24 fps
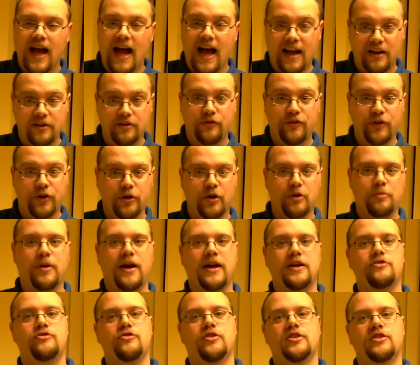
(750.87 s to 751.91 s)
and Feel No
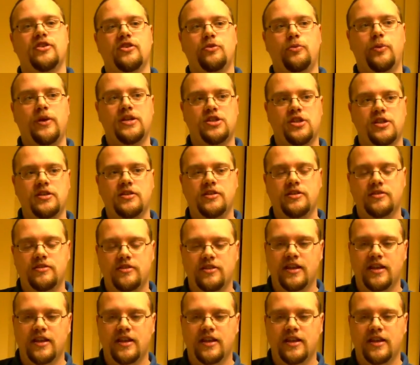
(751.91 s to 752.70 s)
Pain drugs on the witches,